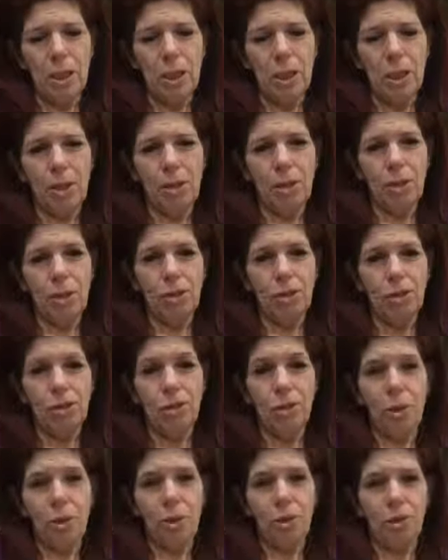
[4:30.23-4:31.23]
she
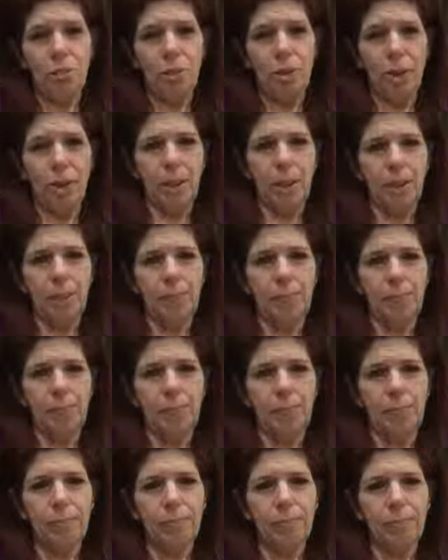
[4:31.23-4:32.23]
just knows me.
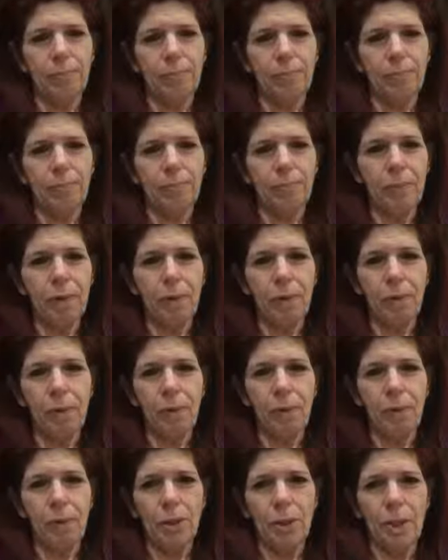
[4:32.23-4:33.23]
I've
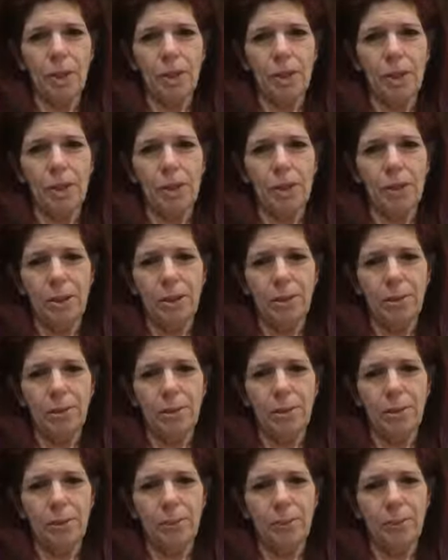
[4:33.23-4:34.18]
known her 19 years.